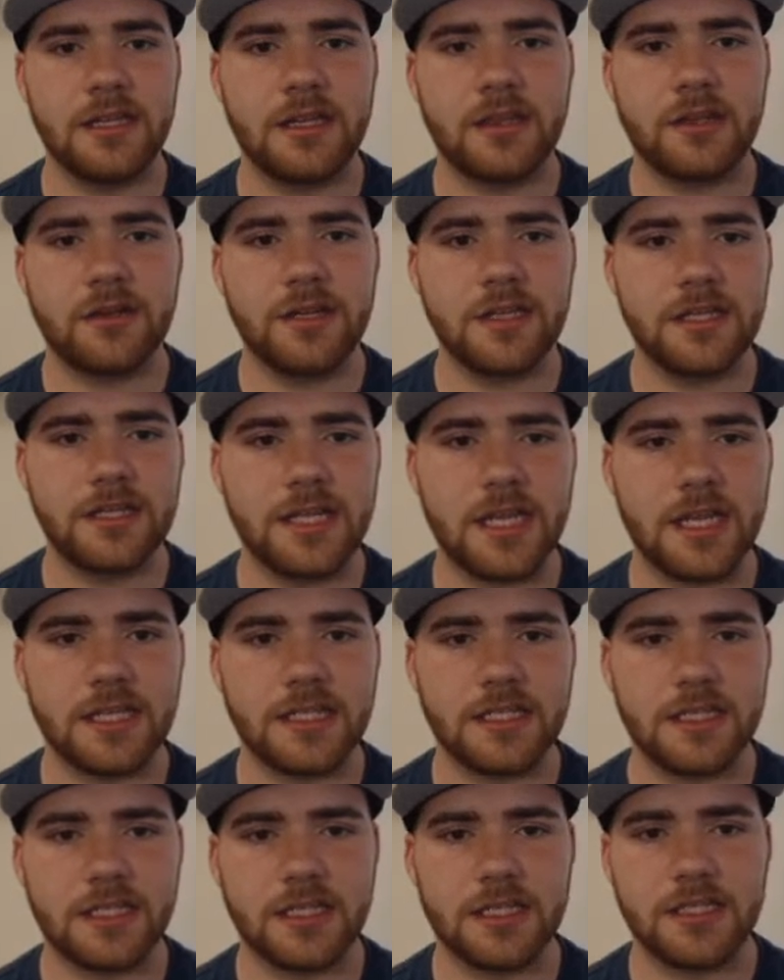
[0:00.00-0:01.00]

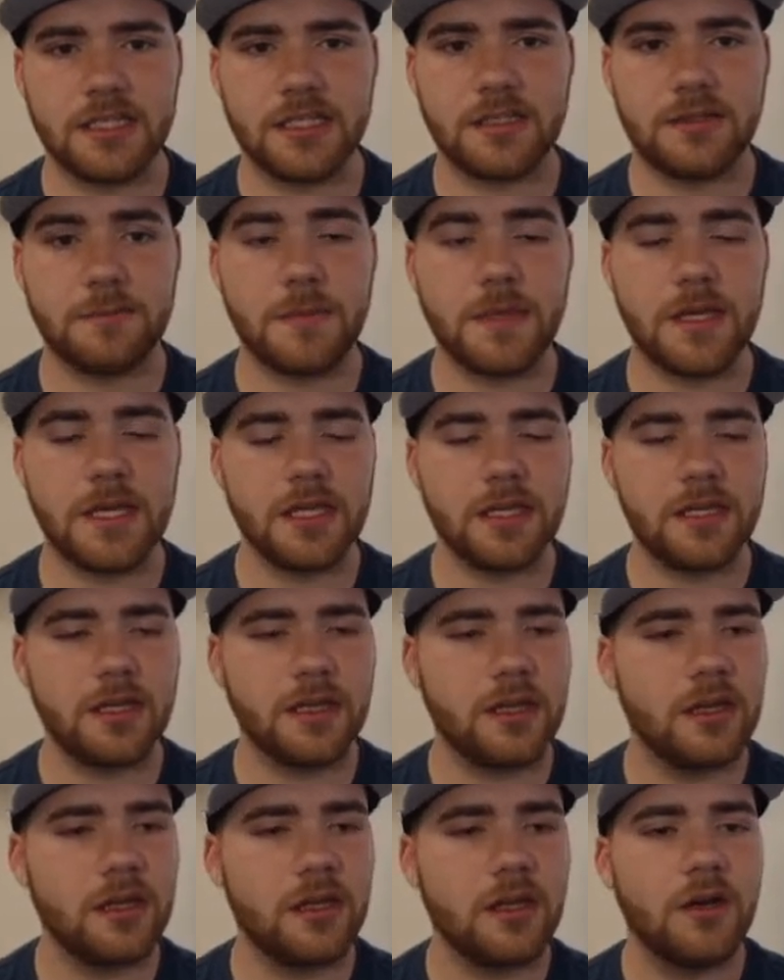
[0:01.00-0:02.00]
36 speed,
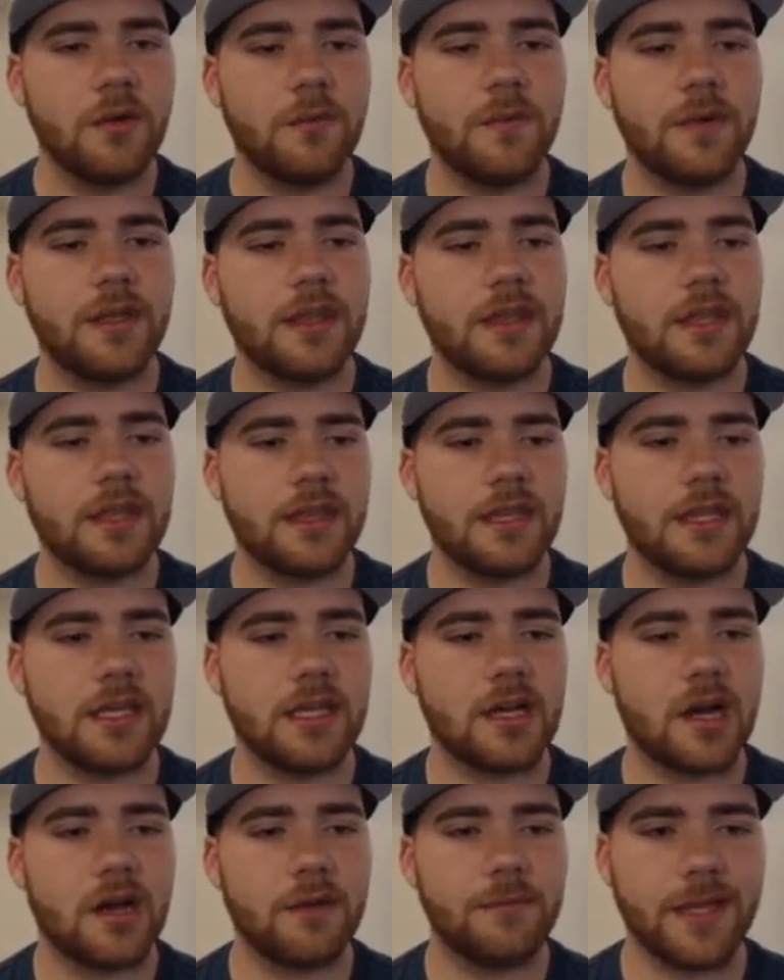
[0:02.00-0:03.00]
with the
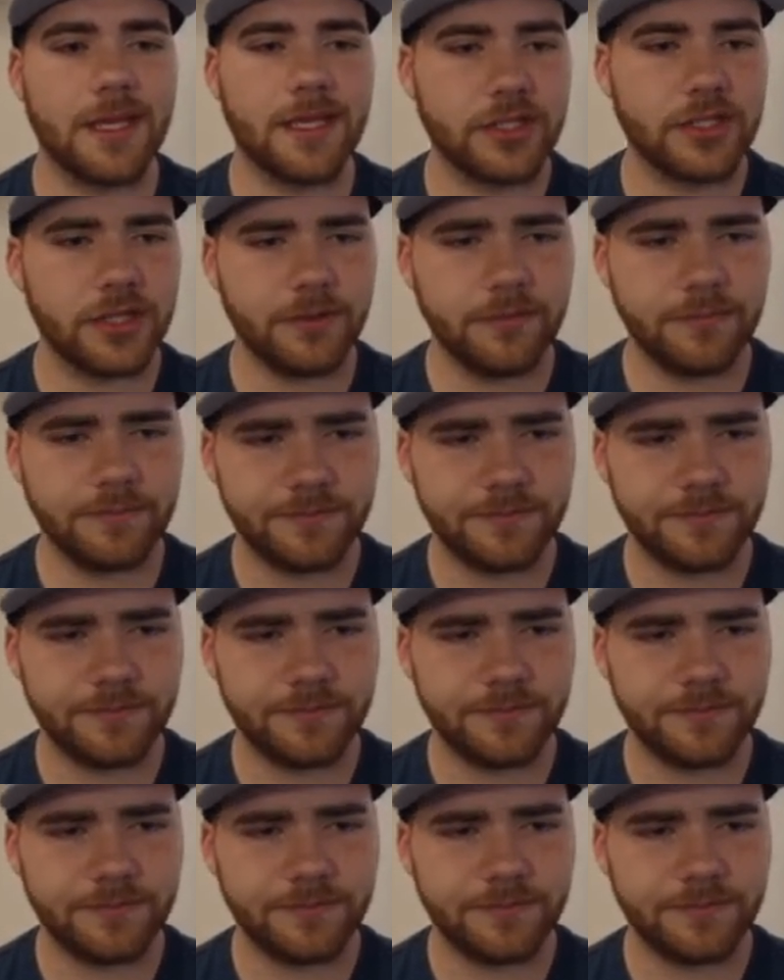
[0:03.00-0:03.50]
Calm Nature.